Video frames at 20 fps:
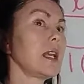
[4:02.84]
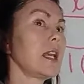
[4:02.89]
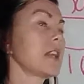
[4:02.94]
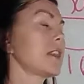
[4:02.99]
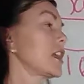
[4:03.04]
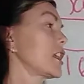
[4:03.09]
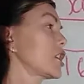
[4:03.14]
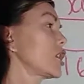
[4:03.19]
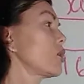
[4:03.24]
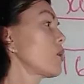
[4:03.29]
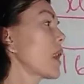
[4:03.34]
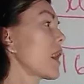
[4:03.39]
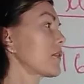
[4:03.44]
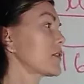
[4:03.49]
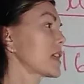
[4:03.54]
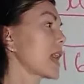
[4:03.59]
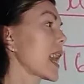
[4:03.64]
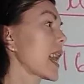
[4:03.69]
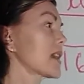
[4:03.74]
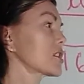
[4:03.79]
that you have to
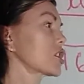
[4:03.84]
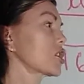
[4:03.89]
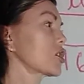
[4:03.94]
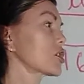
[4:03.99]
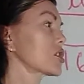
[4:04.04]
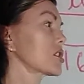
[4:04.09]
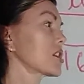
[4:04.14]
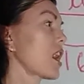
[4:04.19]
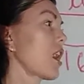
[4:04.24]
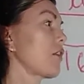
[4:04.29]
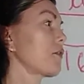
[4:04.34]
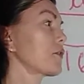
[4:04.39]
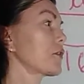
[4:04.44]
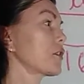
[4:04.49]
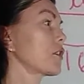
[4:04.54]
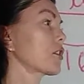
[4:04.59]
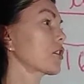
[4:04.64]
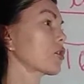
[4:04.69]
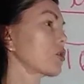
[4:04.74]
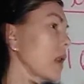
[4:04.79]
ask yourself
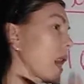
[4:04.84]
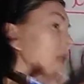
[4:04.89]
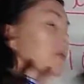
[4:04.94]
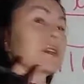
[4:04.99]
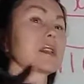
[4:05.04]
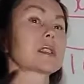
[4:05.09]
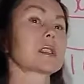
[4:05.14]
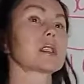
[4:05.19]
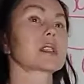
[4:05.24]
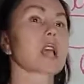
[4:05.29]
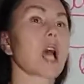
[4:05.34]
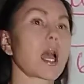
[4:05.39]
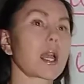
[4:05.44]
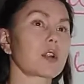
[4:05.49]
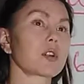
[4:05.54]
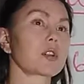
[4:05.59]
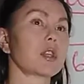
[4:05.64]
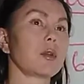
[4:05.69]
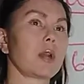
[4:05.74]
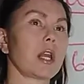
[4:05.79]
throughout this entire
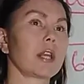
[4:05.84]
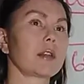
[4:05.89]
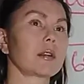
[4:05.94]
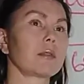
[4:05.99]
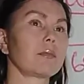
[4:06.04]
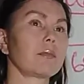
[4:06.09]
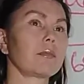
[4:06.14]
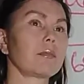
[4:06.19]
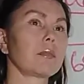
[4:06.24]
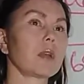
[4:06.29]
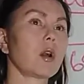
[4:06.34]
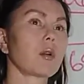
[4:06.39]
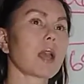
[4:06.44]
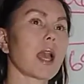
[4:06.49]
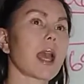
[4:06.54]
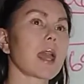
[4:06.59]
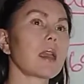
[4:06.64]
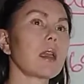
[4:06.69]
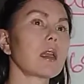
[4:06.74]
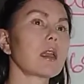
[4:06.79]
unit.
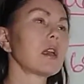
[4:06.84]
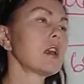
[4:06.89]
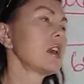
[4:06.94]
Okay?